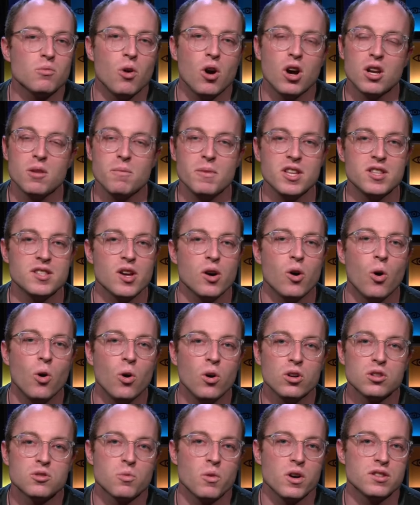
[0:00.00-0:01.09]
want to be
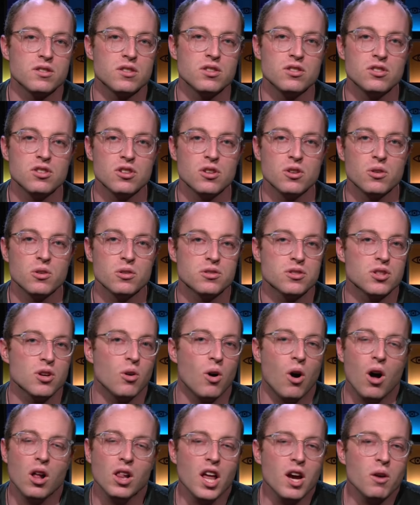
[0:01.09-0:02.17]
told what to do, so
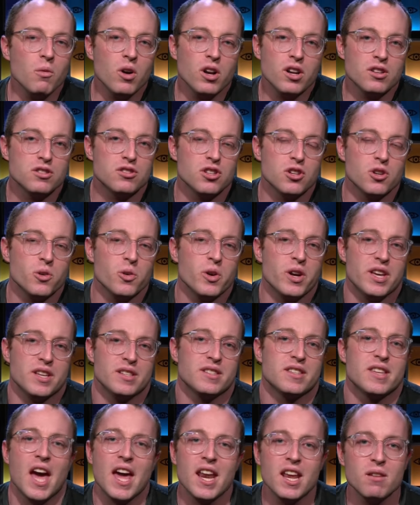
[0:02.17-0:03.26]
all I want to do is
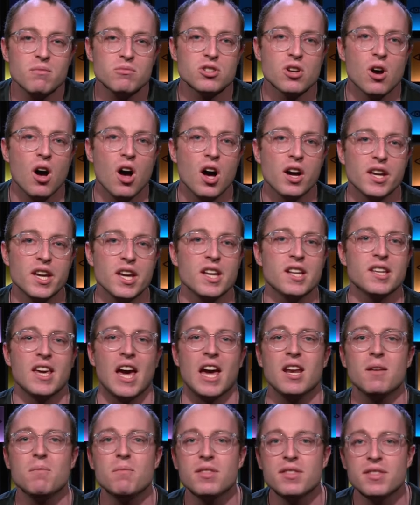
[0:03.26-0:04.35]
get him talking,
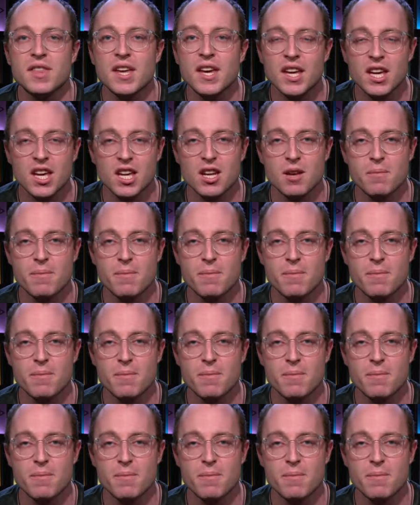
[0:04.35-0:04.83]
get him thinking